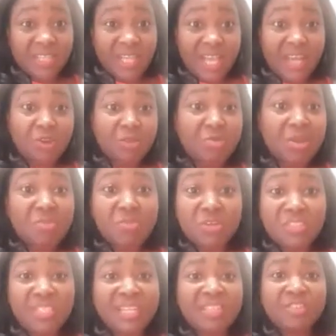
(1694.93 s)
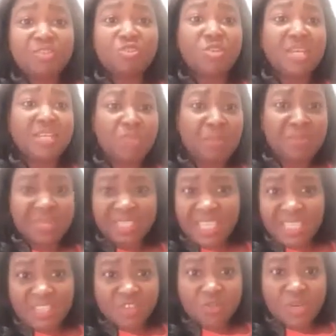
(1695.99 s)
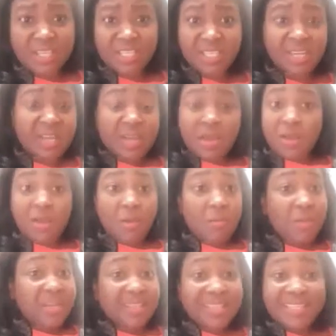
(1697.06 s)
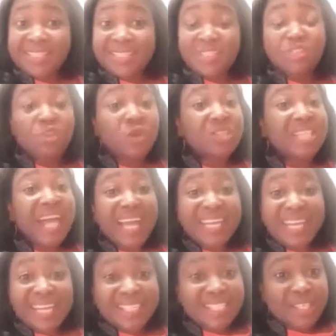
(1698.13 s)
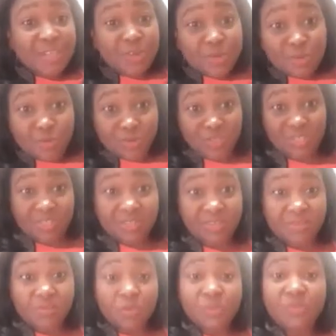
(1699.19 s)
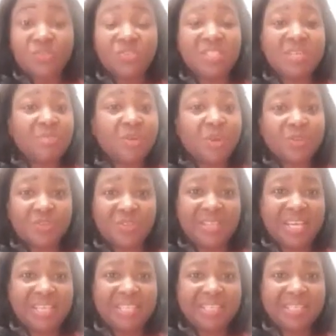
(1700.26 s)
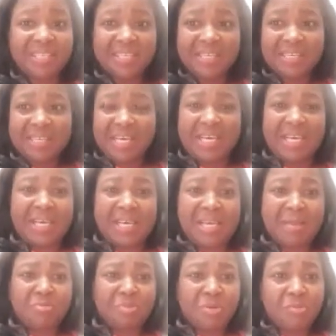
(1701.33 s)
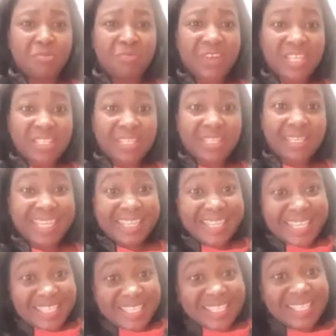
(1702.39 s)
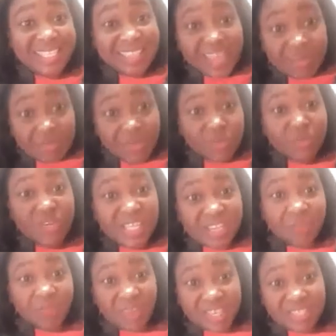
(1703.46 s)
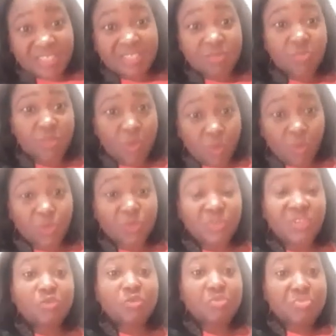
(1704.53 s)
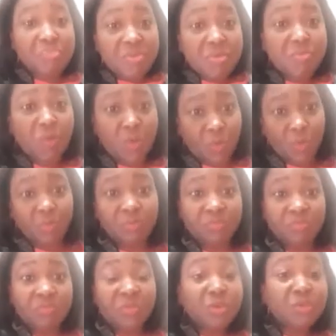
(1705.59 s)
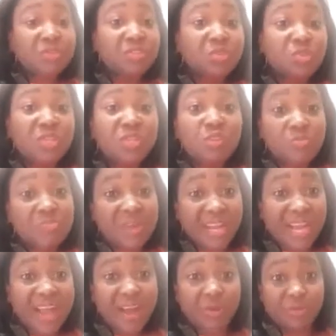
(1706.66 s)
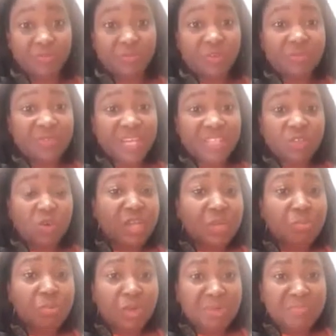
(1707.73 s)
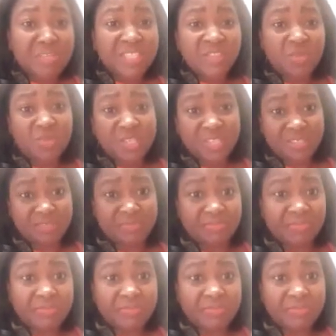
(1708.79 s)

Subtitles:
I know you're emotionally drained, you're mentally drained, but this is not an excuse for you to say because of that, I'm not fasting. This is the time that you need a fasting more. You need to pray more because you need to break out from that unemployment situation.